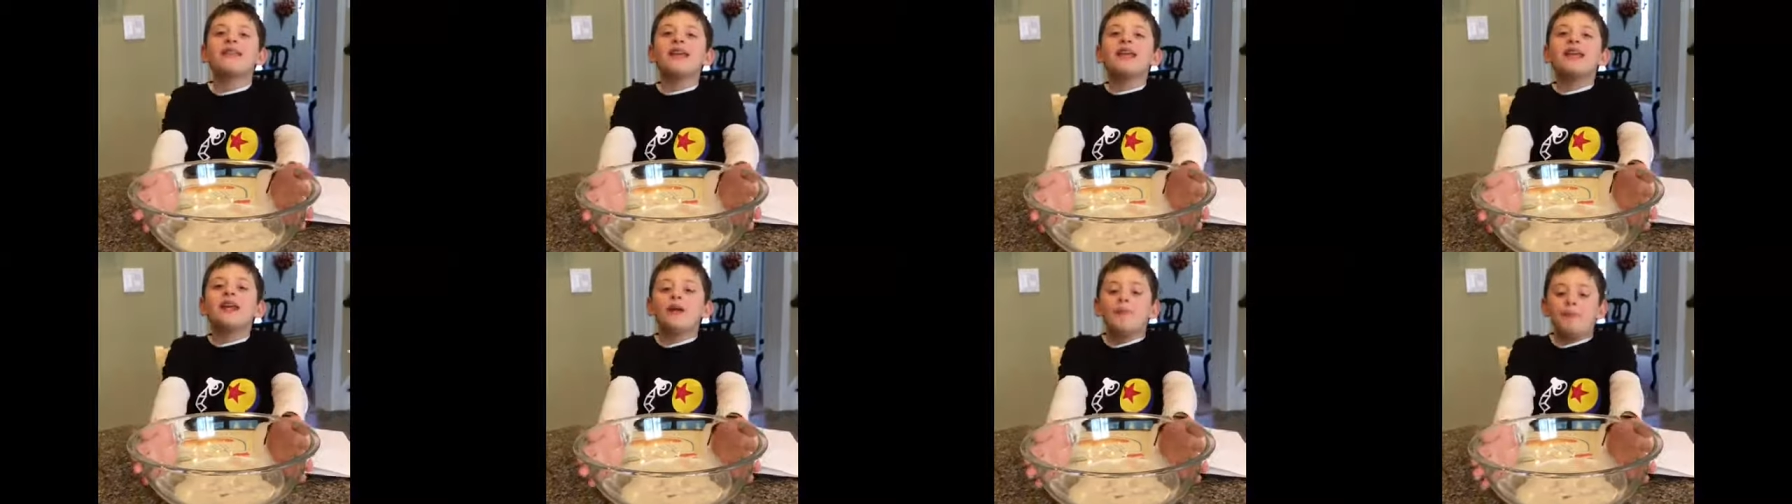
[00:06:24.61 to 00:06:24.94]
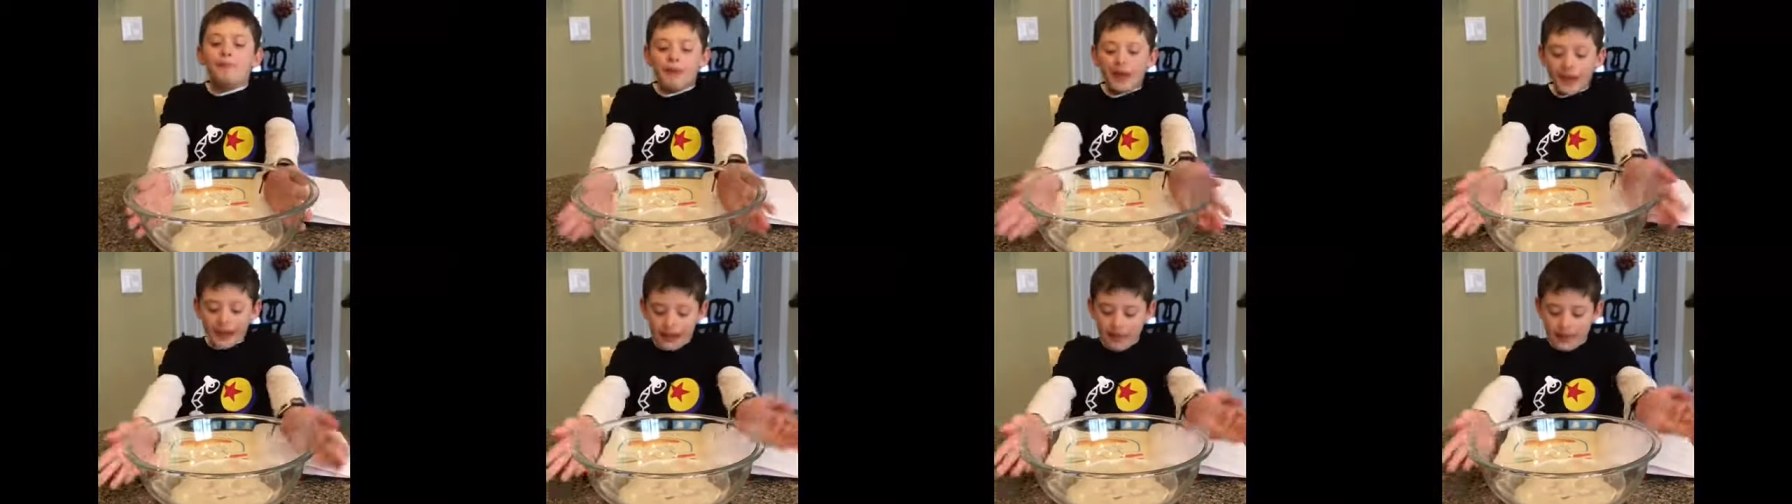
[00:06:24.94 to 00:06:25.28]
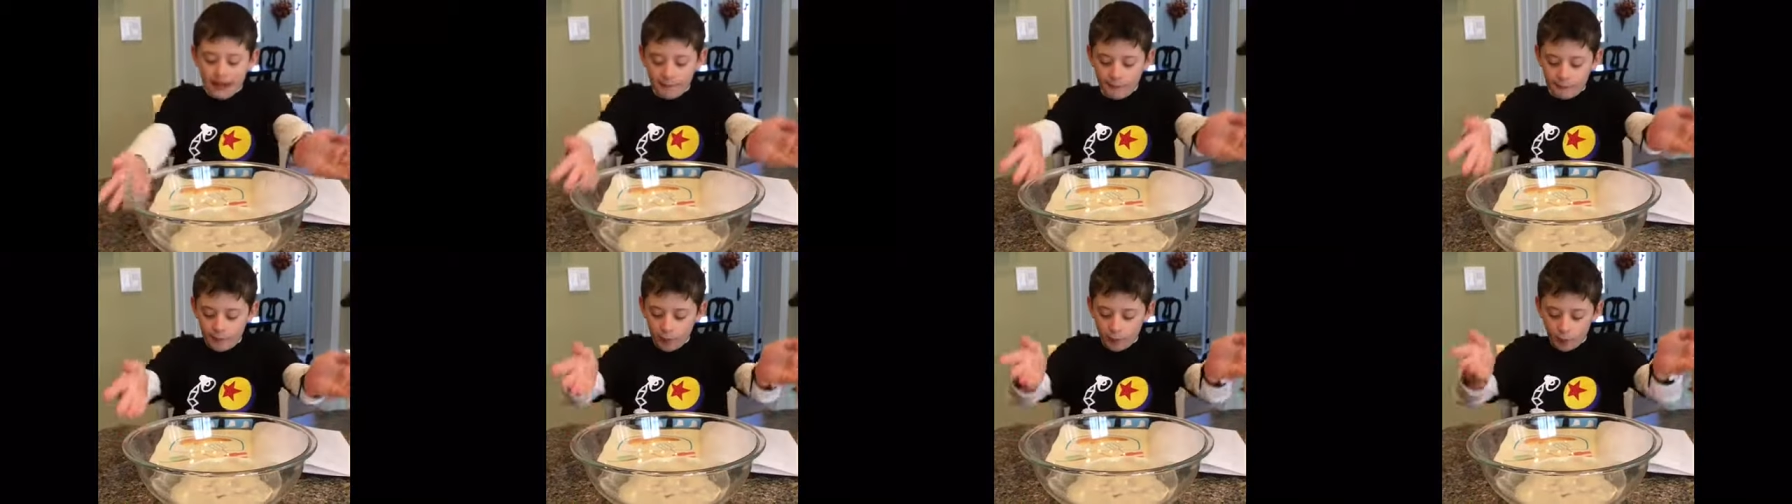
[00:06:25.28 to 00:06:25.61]
in a
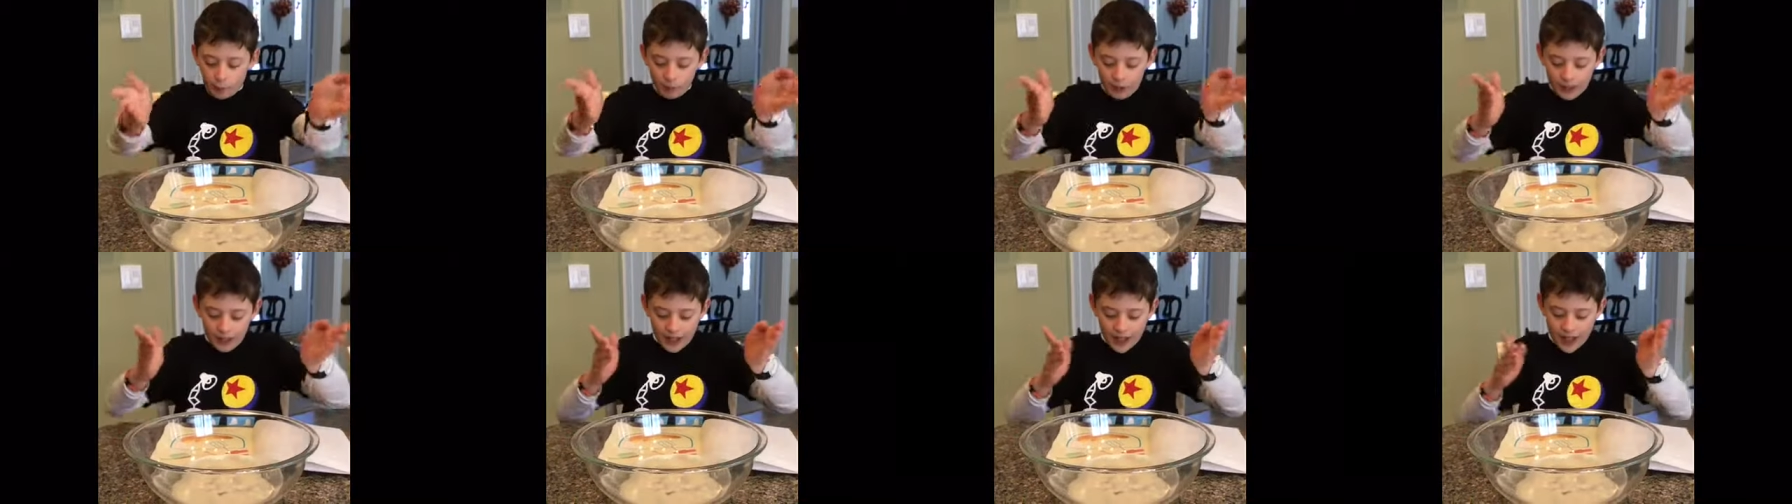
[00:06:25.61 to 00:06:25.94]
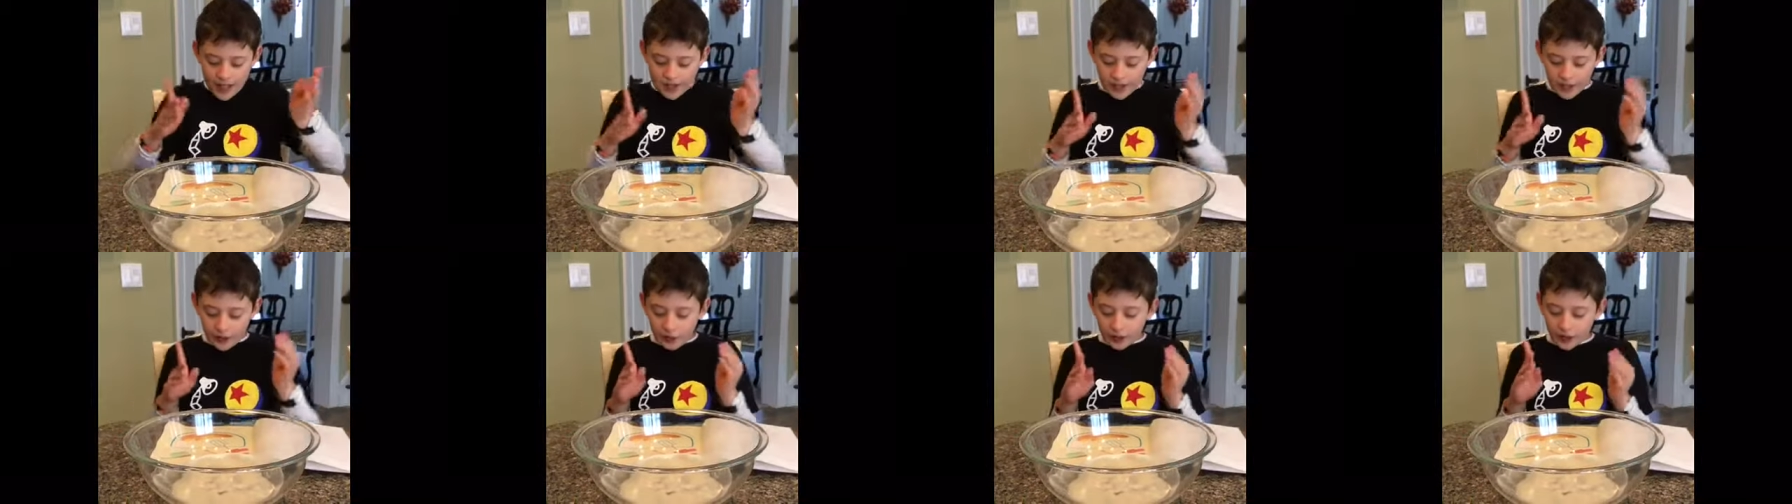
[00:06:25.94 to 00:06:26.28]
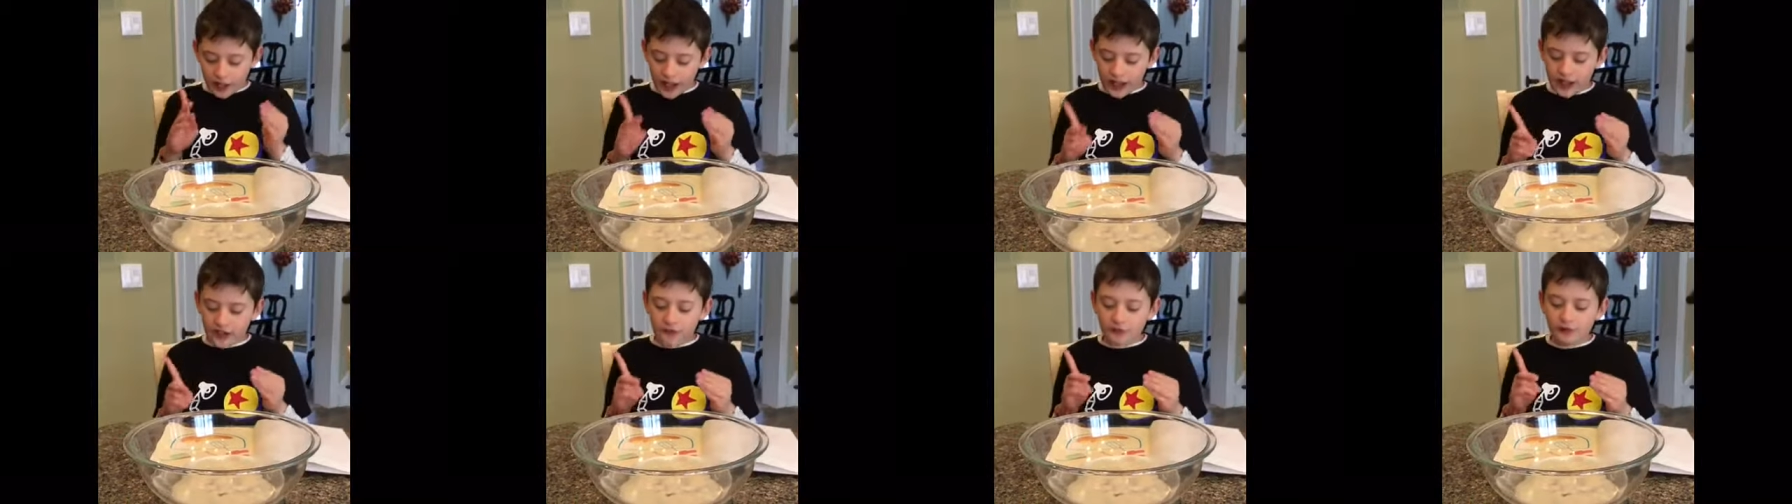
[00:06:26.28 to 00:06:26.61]
mixing bowl until
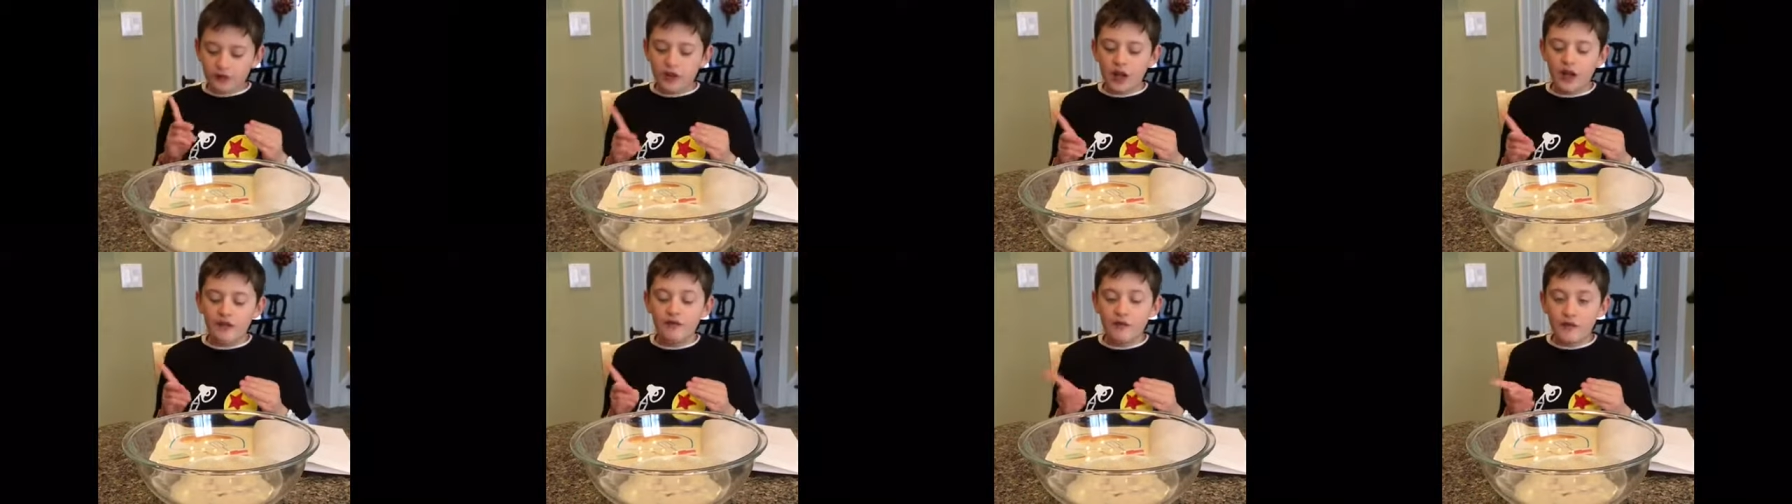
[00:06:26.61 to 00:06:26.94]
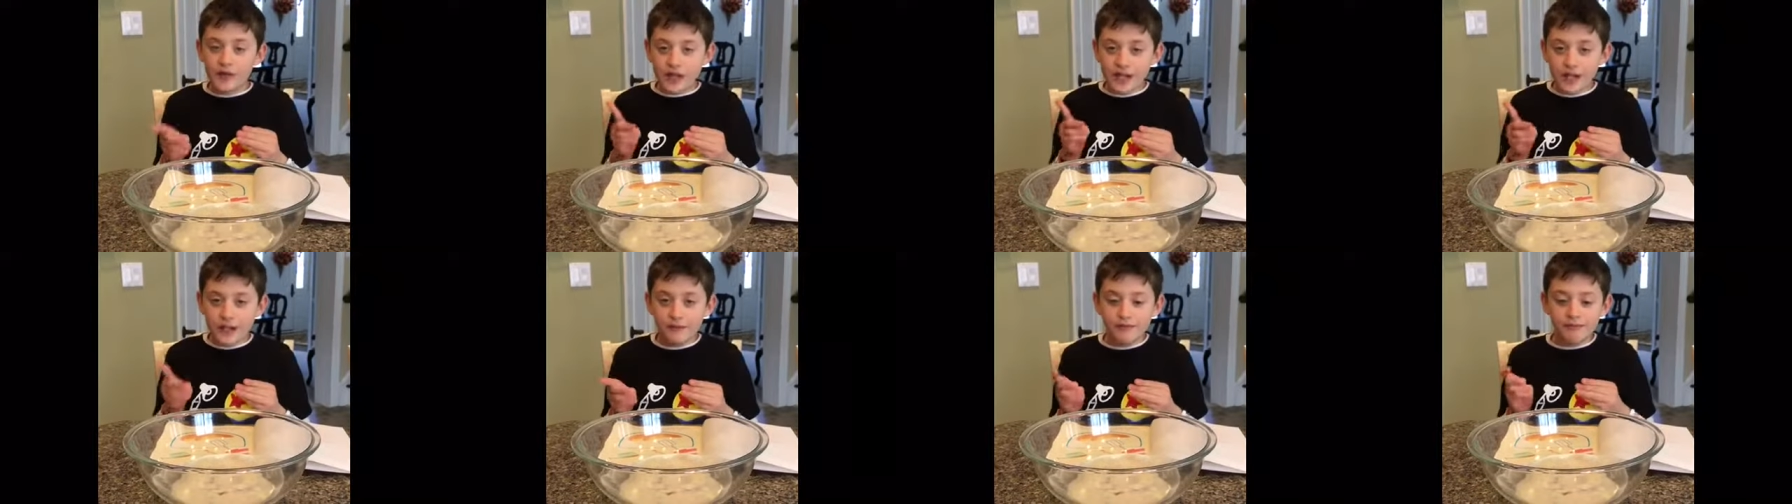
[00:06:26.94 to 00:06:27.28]
light and fluffy.